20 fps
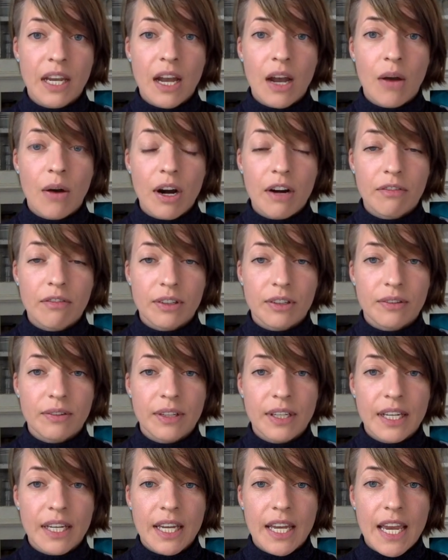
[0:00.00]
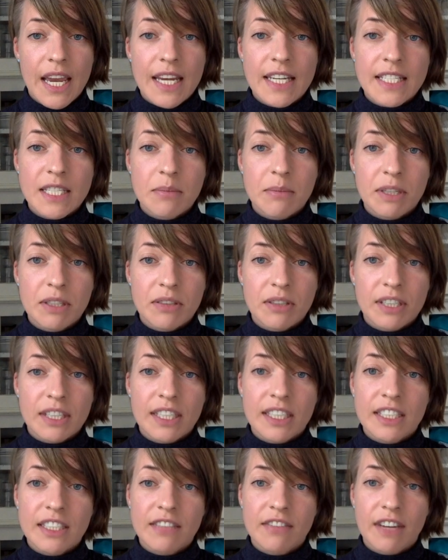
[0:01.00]
However,
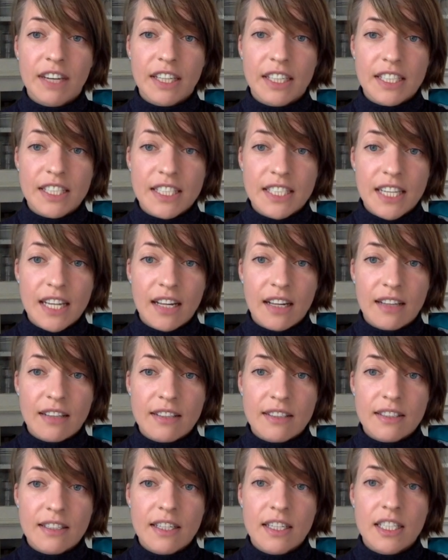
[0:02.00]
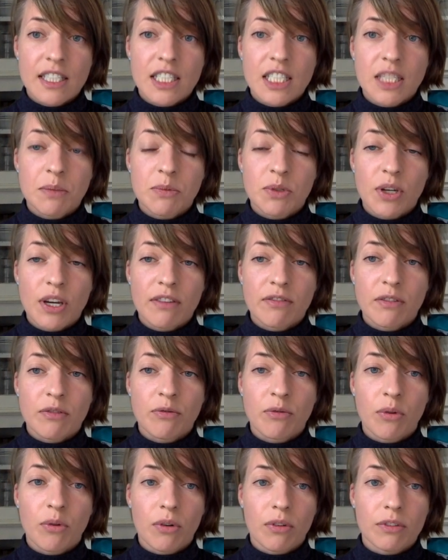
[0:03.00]
asymmetrically dividing cells seem to have
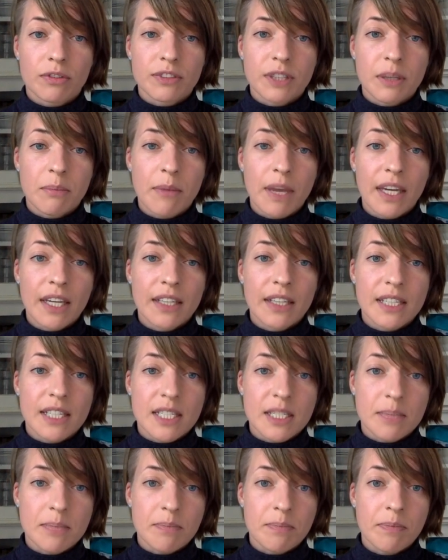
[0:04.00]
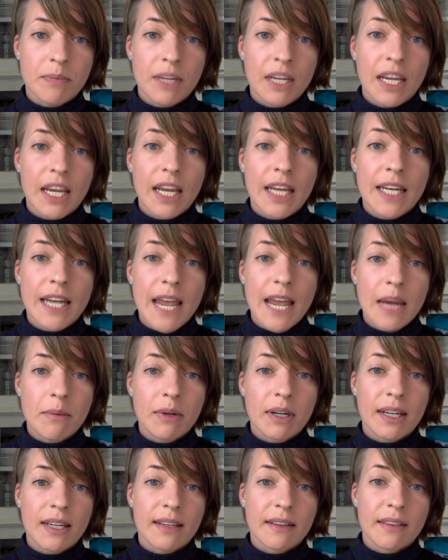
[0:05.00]
evolved a mechanism
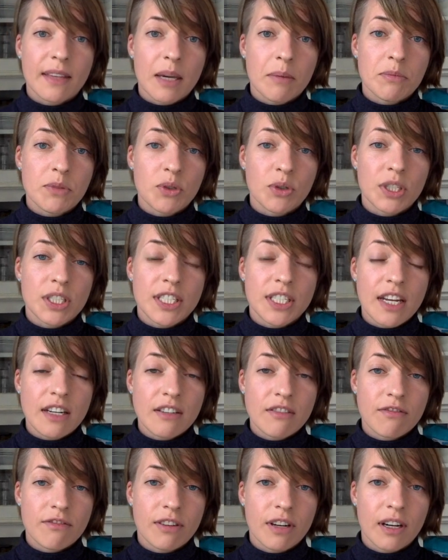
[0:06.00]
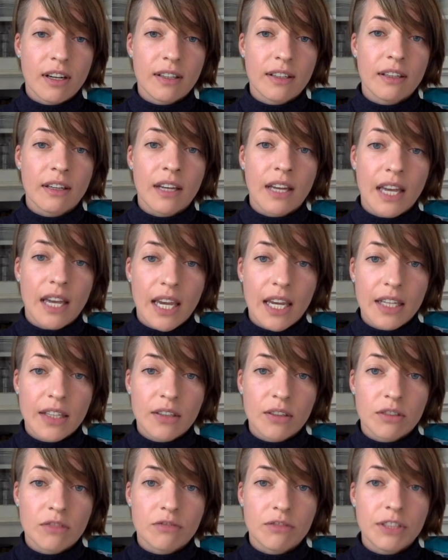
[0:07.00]
enabling them to identify and
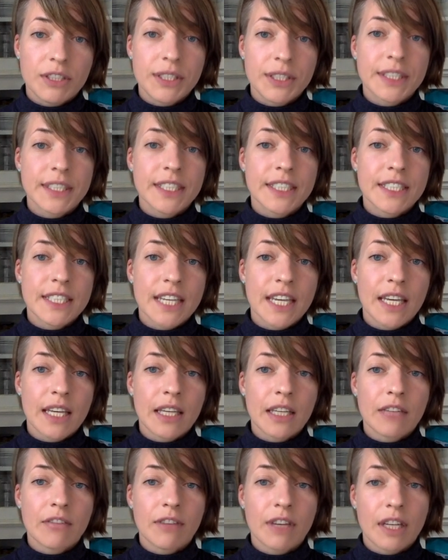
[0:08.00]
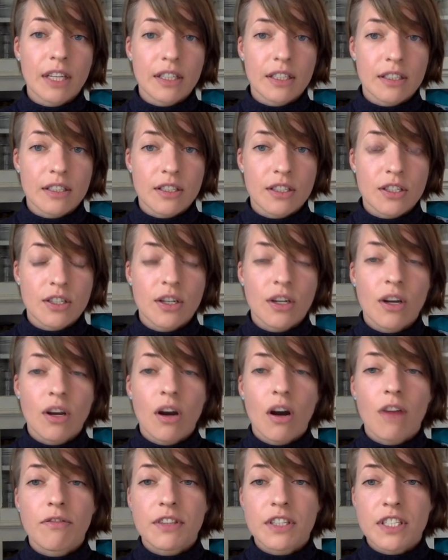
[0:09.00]
conveniently take advantage
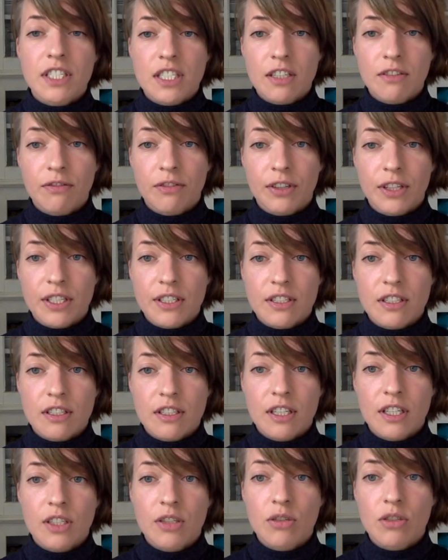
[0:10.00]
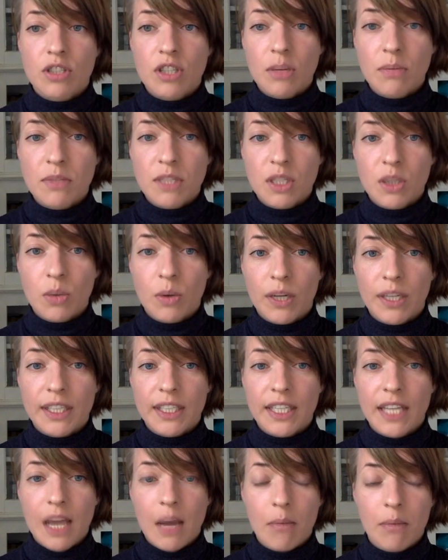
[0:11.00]
of this difference to
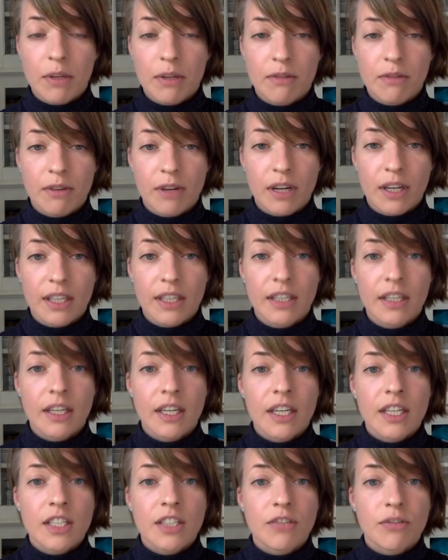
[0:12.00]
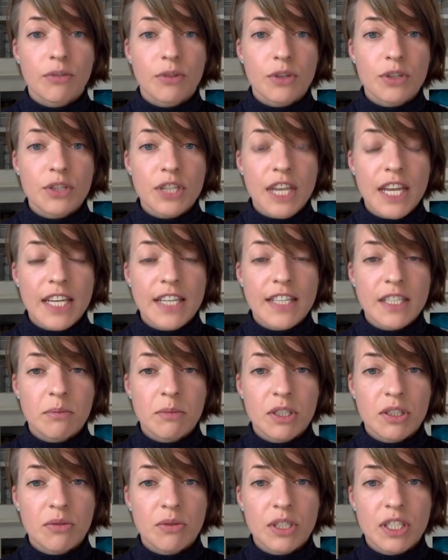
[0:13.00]
subsequently amplify diverse
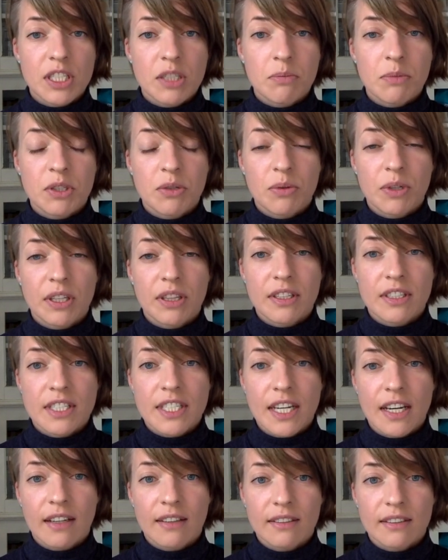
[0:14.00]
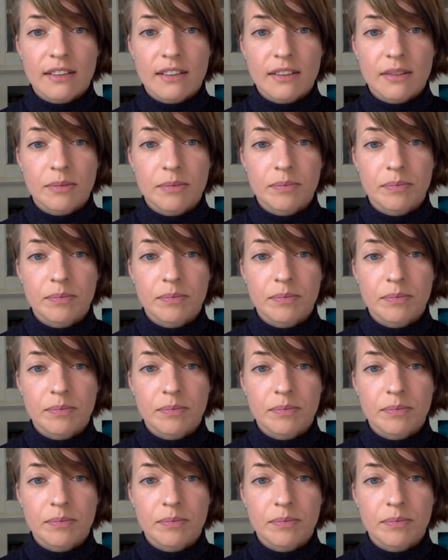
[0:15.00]
asymmetries between the cells.